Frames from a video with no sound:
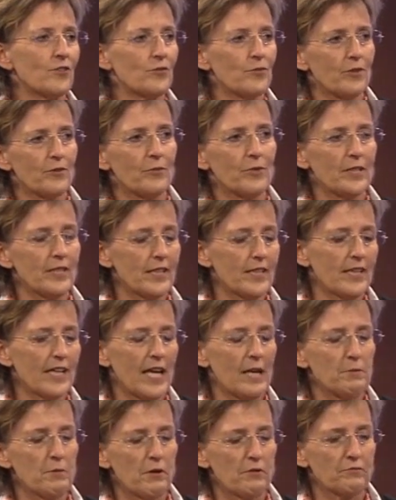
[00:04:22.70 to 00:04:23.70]
when they
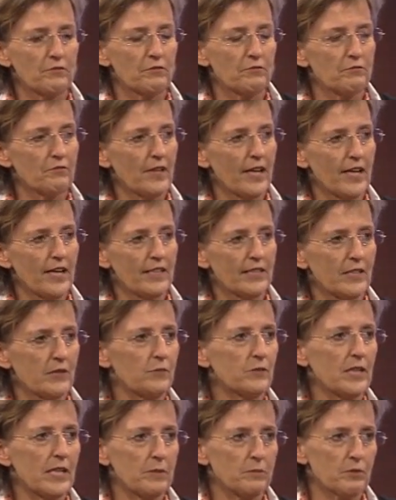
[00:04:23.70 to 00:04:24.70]
came off the flight and they
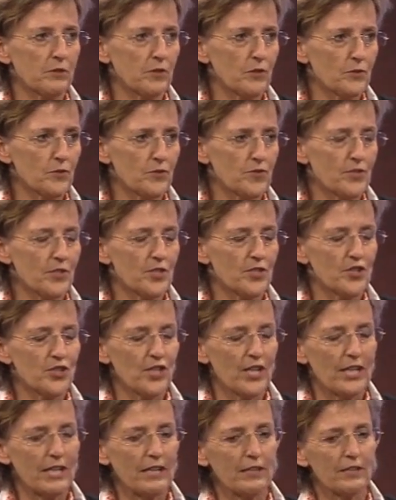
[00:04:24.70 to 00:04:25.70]
weren't able to use the
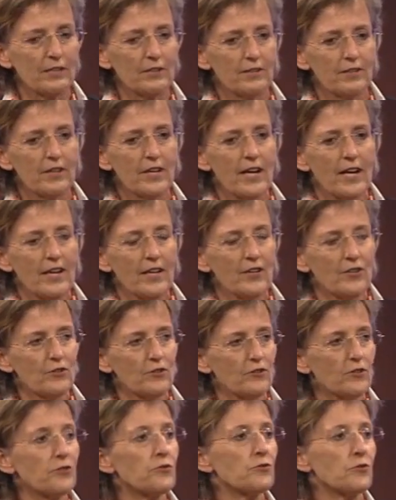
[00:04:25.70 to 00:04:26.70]
chair,
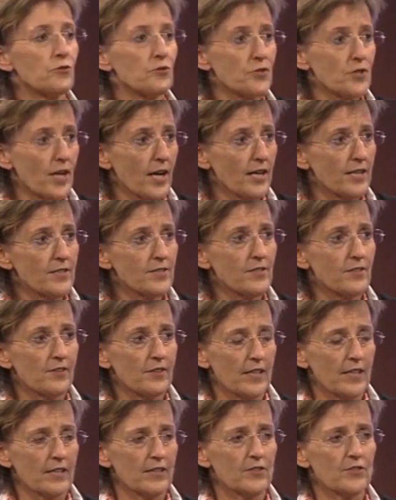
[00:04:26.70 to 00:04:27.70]
those kinds of
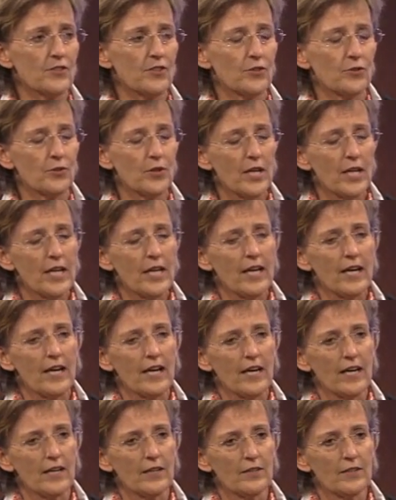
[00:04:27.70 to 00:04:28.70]
things. So,
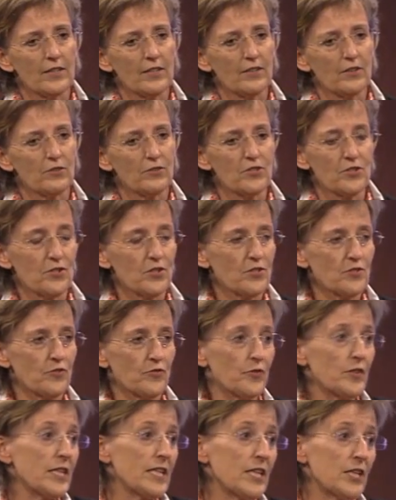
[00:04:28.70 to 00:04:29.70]
it's just
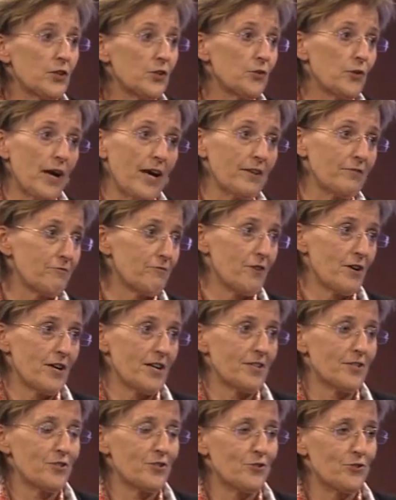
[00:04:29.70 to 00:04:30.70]
really
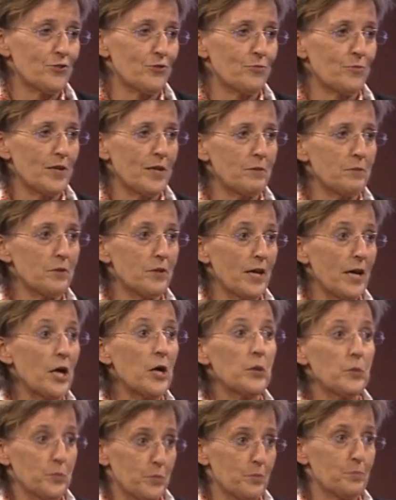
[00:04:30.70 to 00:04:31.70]
gratifying to be able to
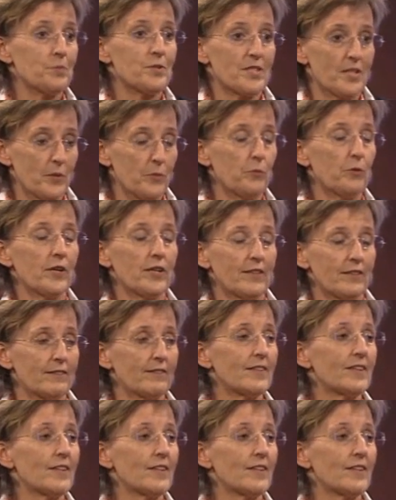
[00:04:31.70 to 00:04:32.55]
help someone,